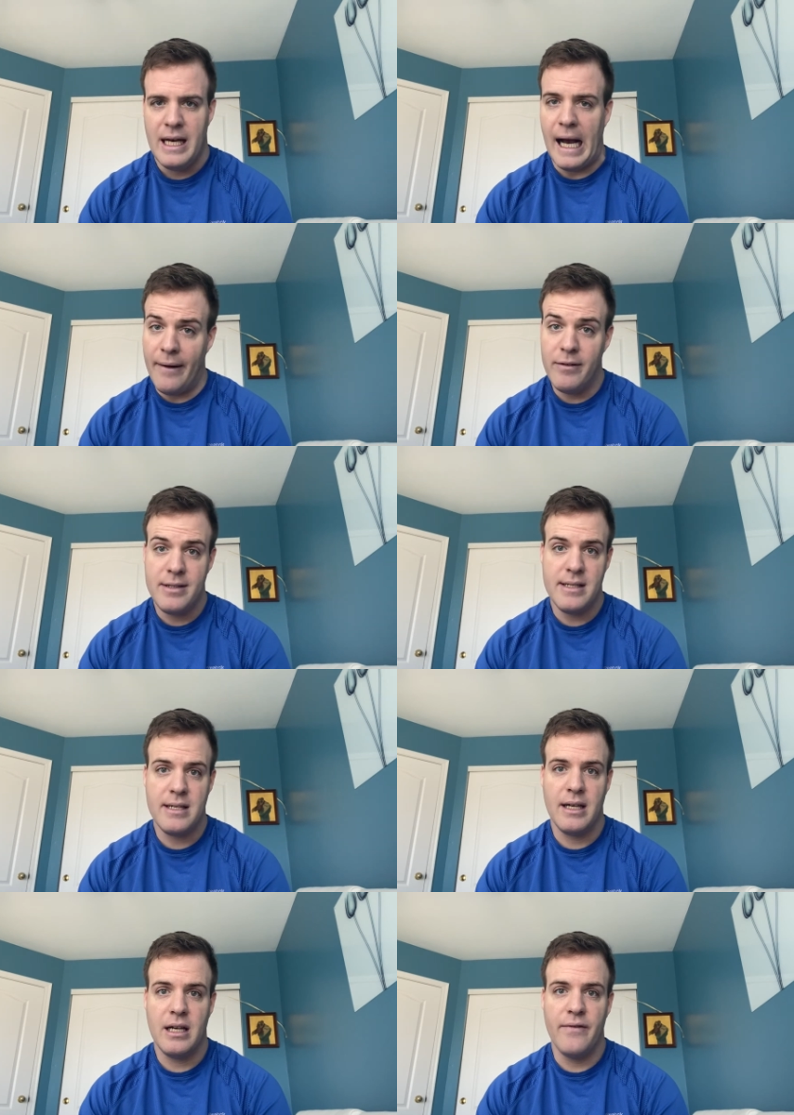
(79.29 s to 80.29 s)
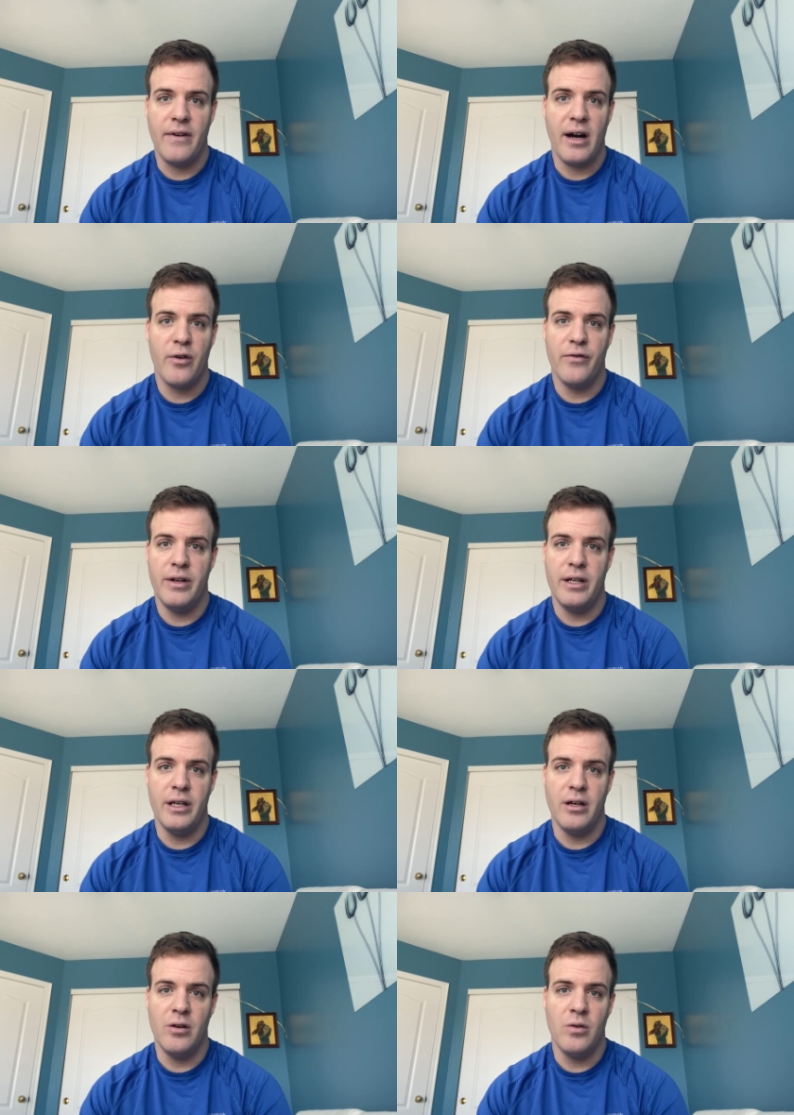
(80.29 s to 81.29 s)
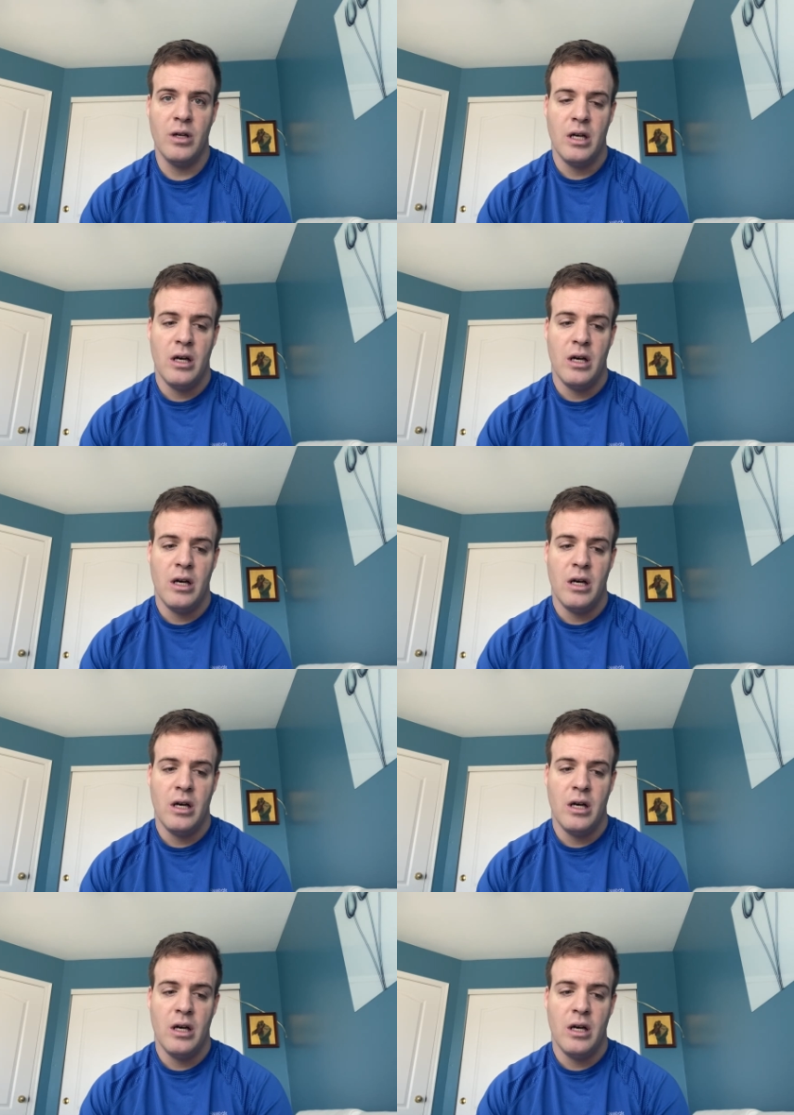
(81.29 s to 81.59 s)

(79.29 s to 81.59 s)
Ever since I got a viral video,